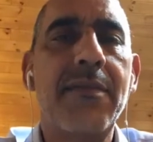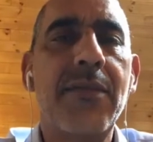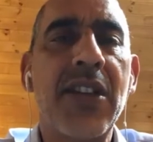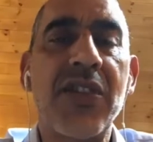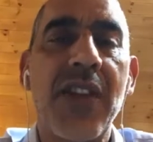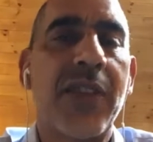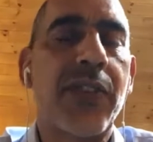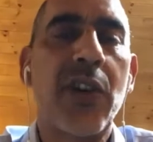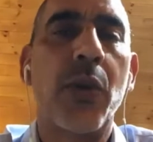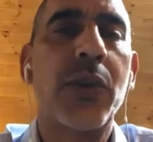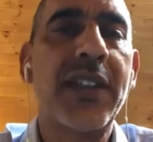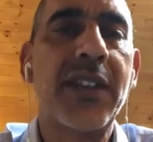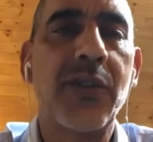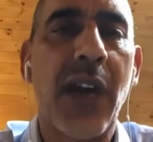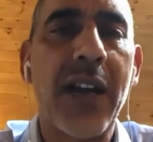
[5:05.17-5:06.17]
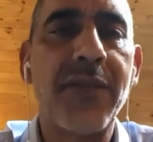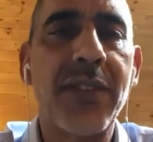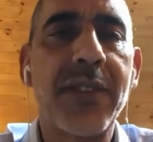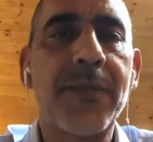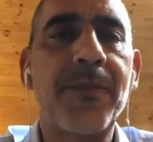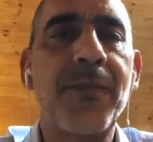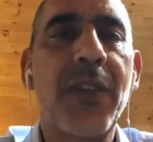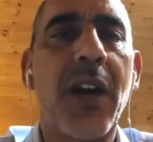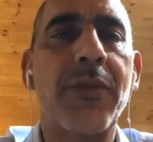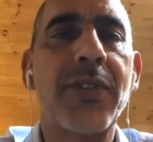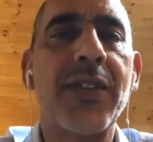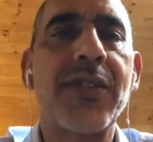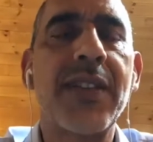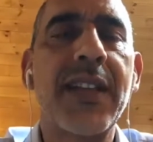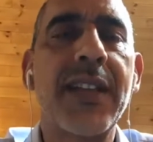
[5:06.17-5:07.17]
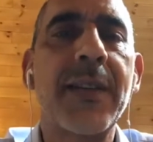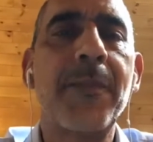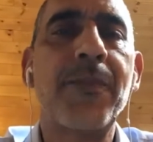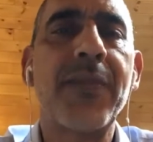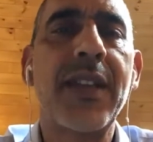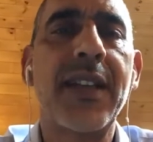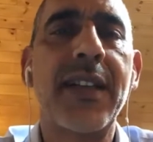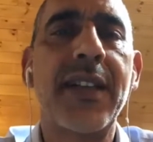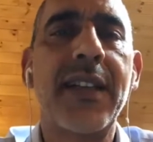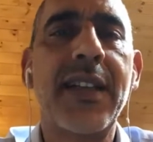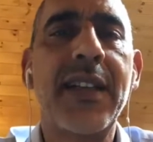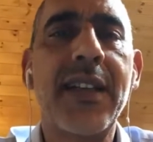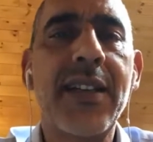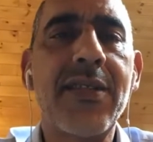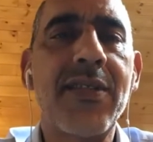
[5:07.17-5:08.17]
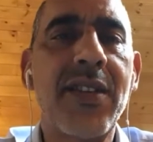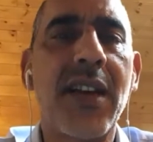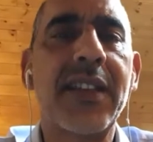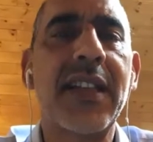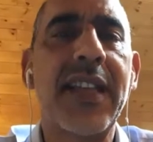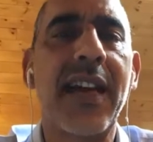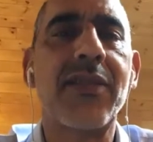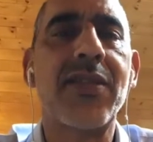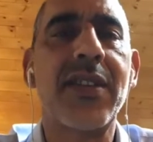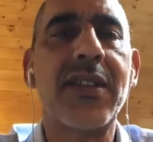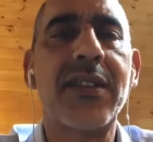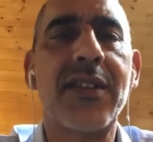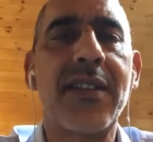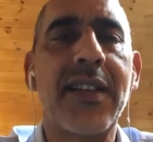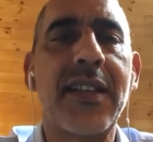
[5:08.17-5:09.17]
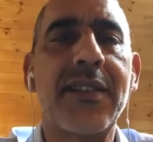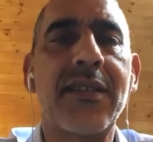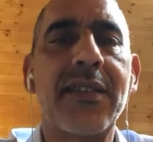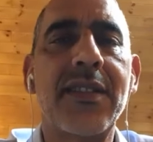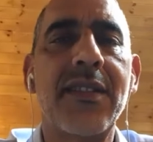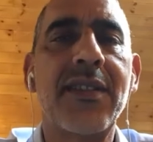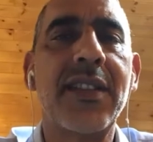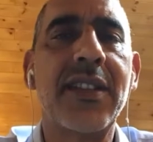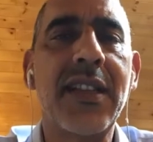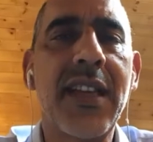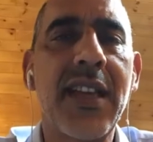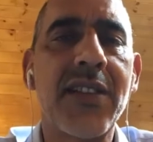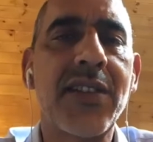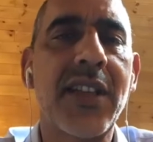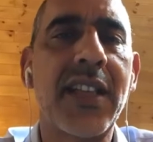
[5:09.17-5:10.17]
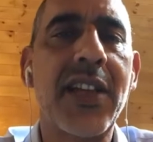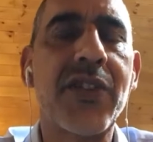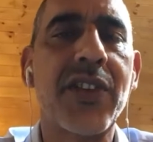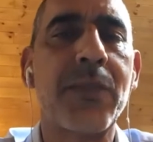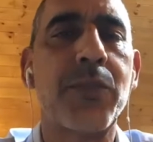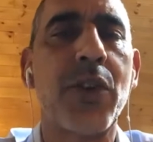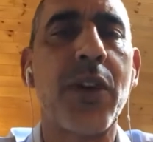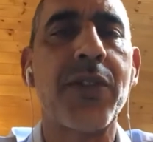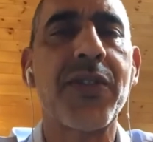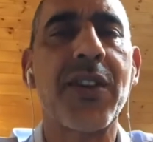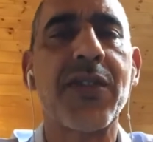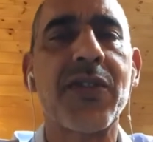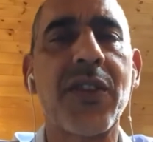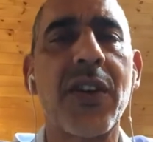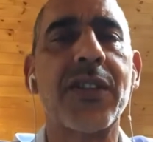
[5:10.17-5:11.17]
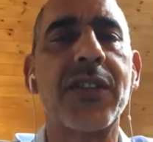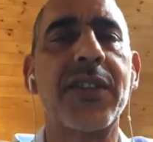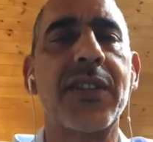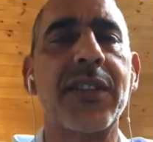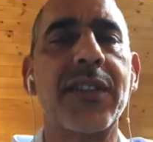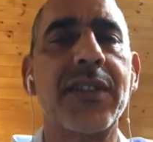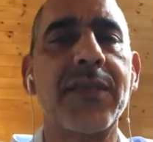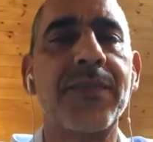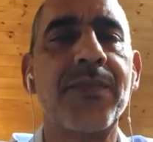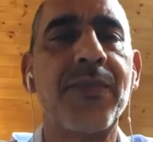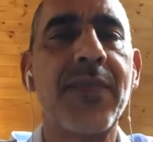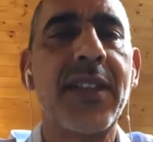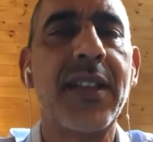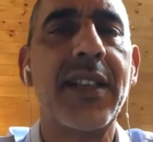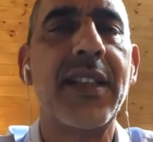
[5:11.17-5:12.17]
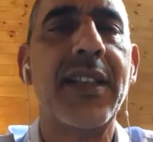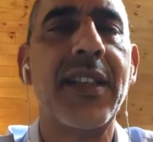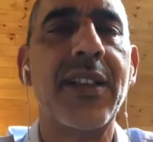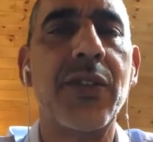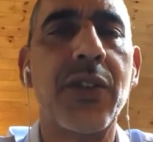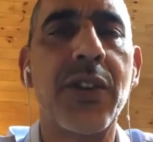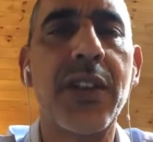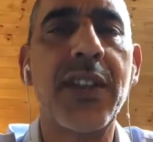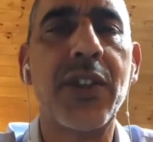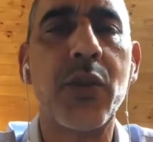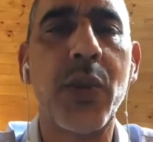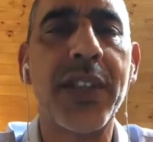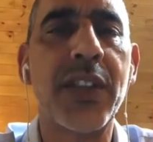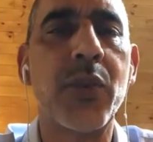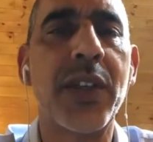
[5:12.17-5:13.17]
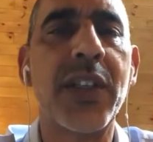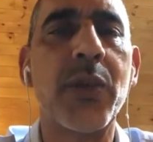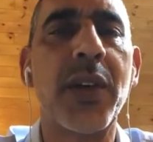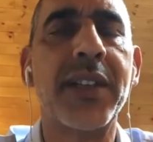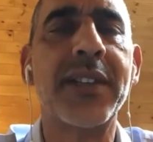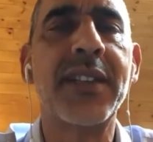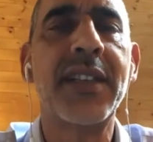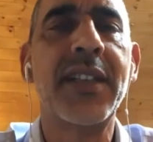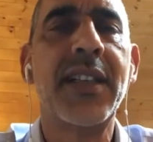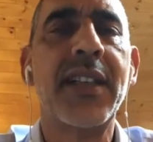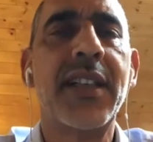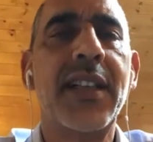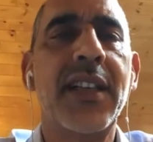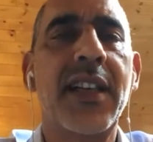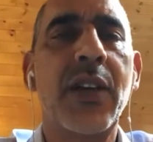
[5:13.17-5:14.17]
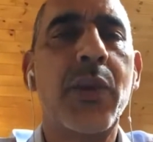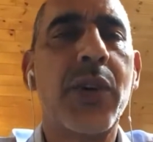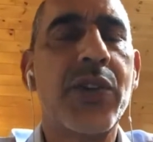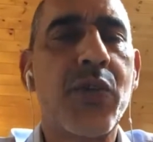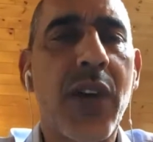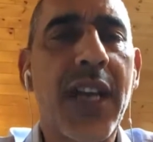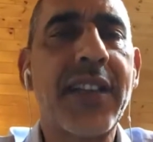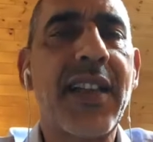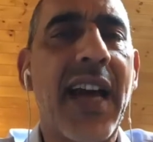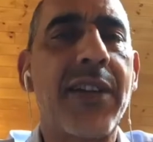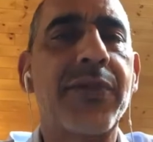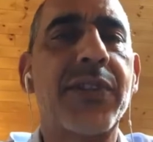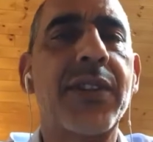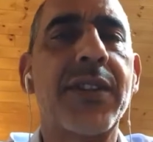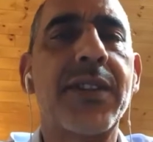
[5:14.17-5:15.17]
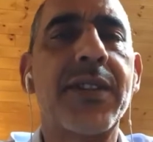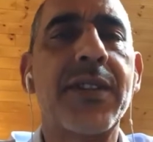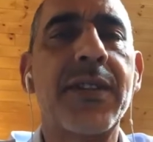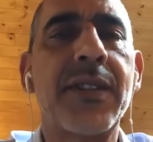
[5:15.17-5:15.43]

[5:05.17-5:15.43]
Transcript: is not the only driver, obviously. It is not an accident that the de-escalation process started in early 2021. It was right after